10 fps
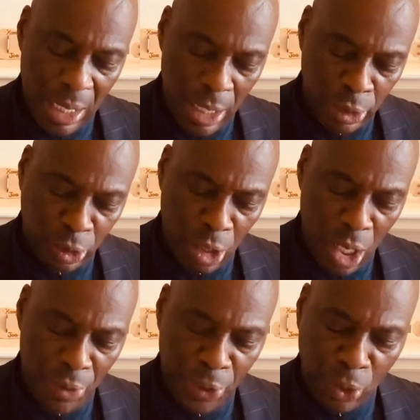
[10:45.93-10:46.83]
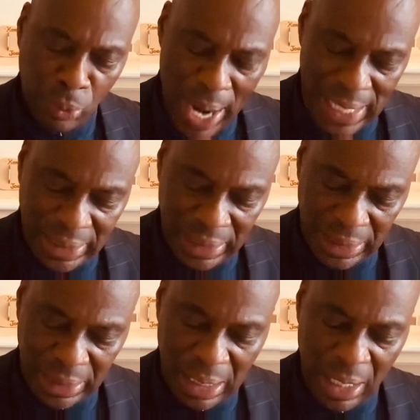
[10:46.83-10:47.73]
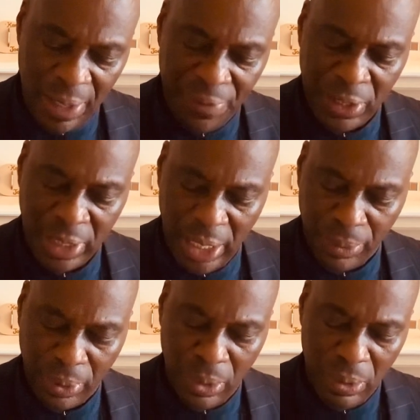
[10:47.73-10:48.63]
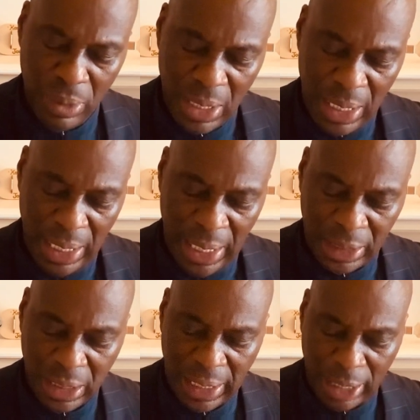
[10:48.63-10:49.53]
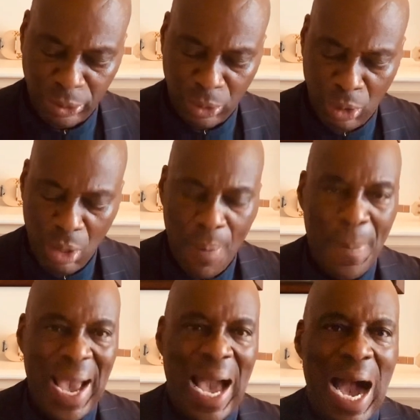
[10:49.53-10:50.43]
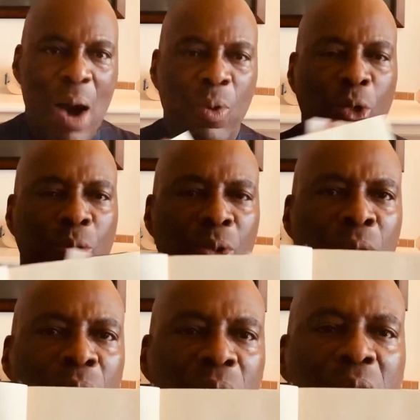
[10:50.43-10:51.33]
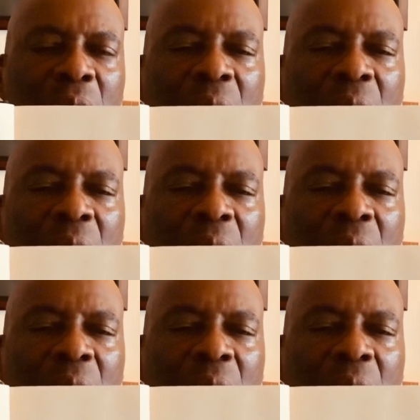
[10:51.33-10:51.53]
It's called The Crisis of the Negro Intellectual by Howard Cruz.